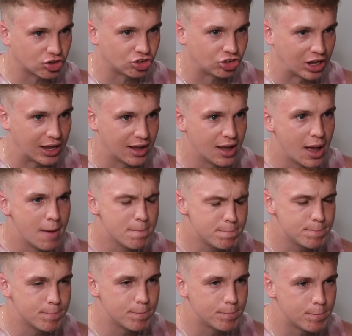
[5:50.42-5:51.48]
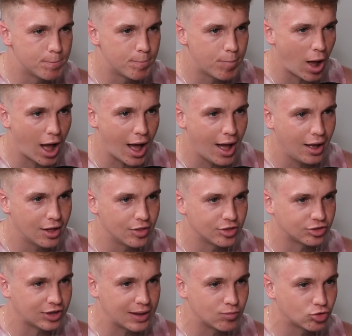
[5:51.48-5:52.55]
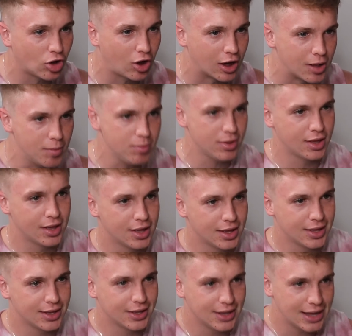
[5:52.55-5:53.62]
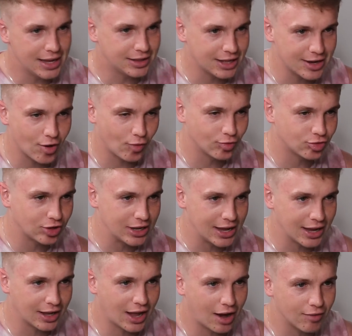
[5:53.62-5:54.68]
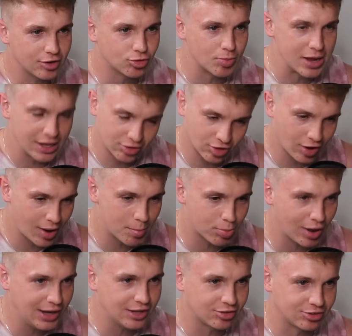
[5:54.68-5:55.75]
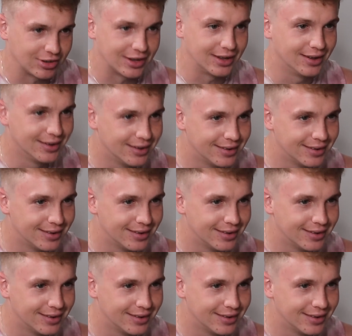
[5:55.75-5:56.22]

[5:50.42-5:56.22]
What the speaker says: a shit. But at the same time, he did obviously encourage me to like break shit,